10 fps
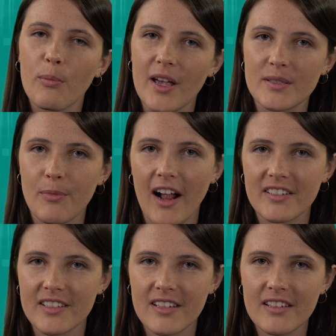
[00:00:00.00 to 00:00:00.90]
best
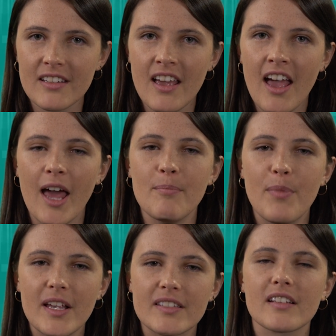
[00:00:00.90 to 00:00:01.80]
practices and
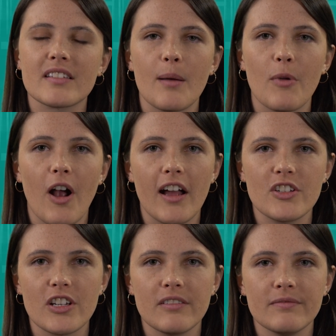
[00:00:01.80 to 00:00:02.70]
basic cyber
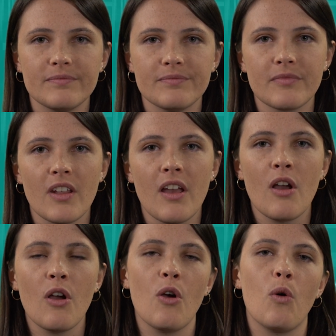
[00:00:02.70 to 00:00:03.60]
hygiene.
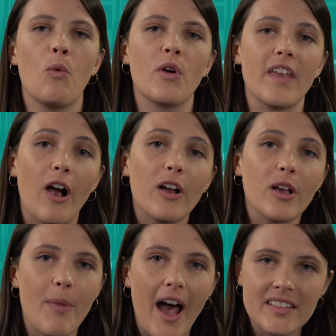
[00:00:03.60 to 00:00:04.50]
With our
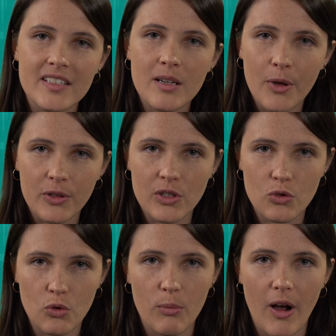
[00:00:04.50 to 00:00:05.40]
capacity building
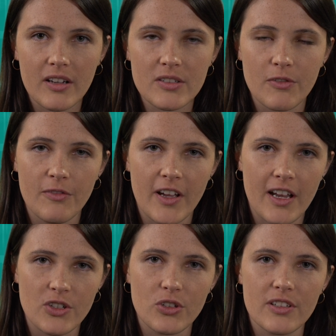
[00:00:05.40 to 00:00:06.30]
toolbox for
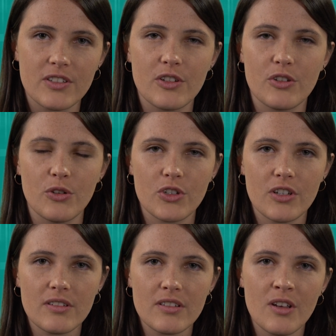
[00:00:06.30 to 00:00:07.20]
financial
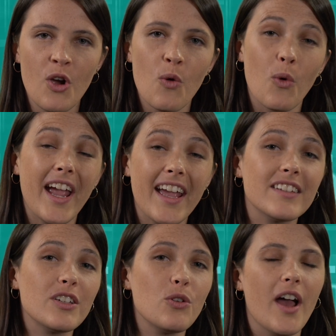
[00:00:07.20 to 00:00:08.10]
institutions, we're
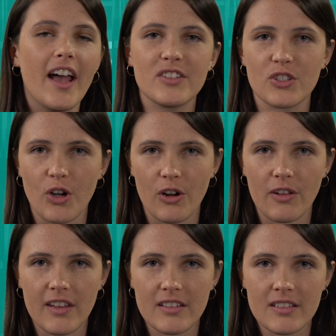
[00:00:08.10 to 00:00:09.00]
handing you a head start
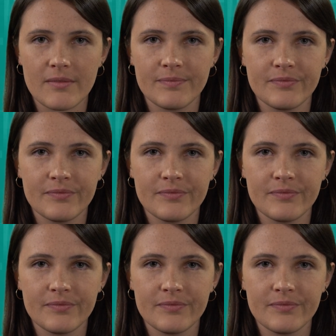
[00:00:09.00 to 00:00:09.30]
on this.